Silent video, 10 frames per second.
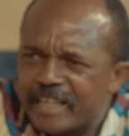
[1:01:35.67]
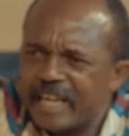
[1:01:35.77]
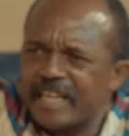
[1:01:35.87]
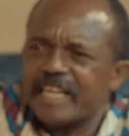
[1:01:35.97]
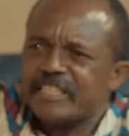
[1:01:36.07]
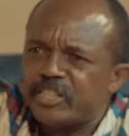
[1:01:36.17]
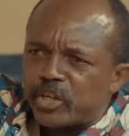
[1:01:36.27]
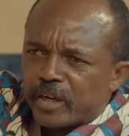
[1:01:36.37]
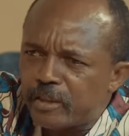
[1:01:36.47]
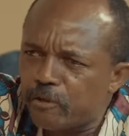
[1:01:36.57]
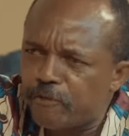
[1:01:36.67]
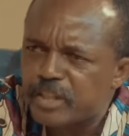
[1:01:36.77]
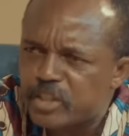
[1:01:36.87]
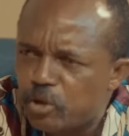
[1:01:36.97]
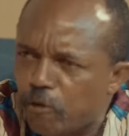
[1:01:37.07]
the general
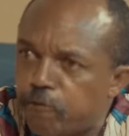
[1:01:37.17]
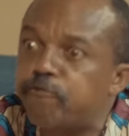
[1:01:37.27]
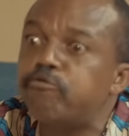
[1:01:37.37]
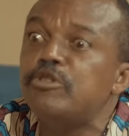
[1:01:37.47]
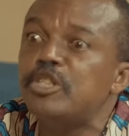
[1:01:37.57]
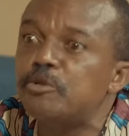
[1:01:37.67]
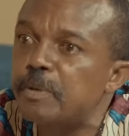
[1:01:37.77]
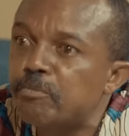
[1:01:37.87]
overseer of foolish